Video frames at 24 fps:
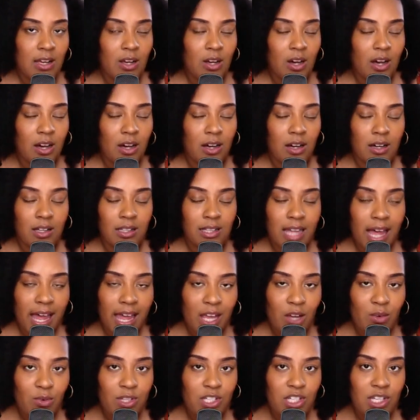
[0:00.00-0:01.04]

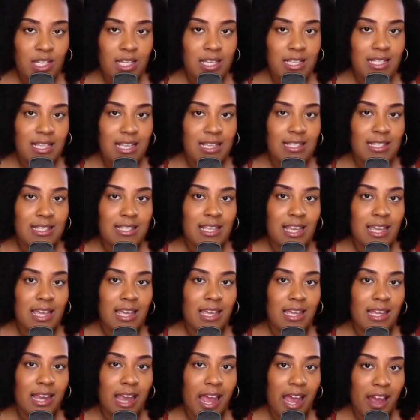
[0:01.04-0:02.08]
languages and
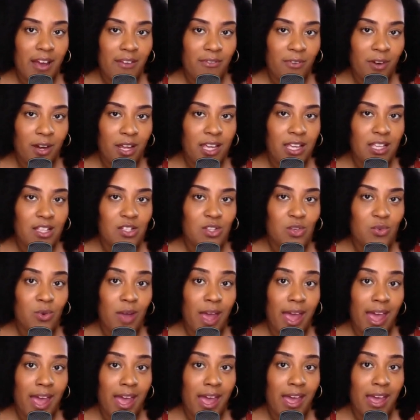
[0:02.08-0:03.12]
seeing Africans who
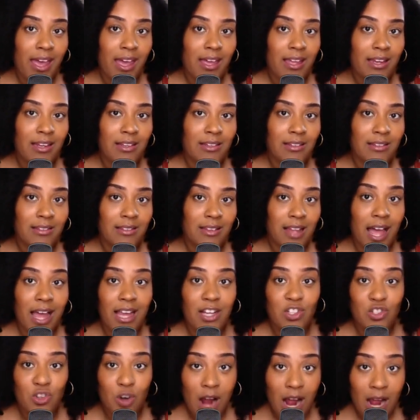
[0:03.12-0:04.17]
had
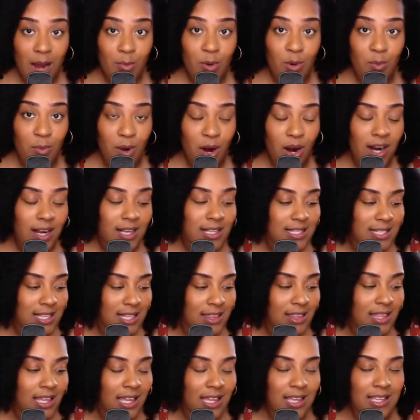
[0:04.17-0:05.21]
like tribal marks
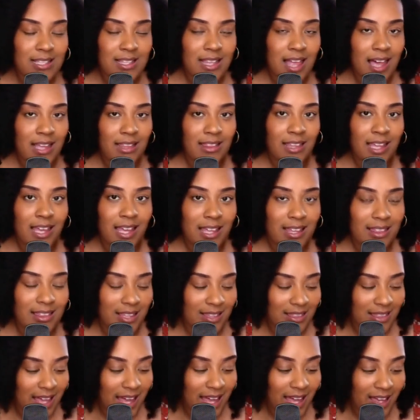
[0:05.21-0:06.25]
and things like that
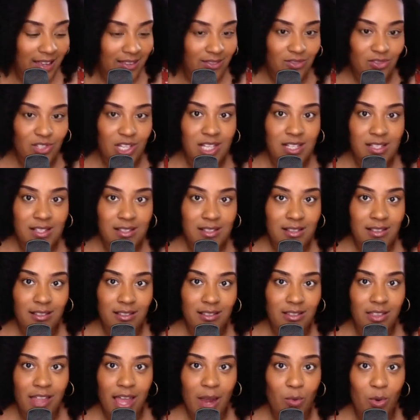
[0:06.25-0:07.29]

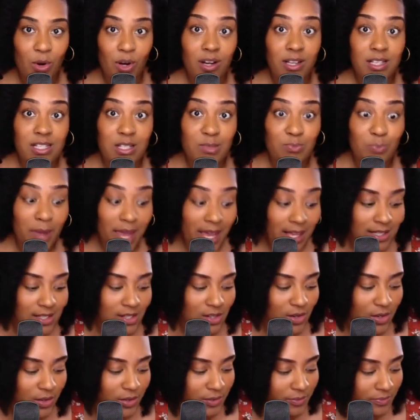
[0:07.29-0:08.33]
they were a
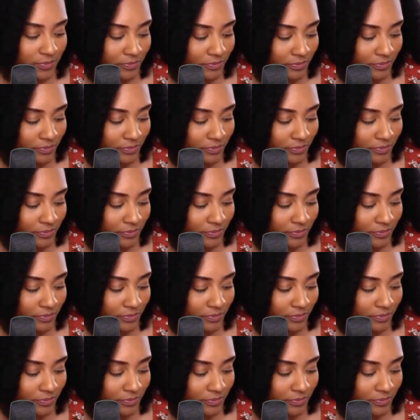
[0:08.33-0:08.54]
spectacle.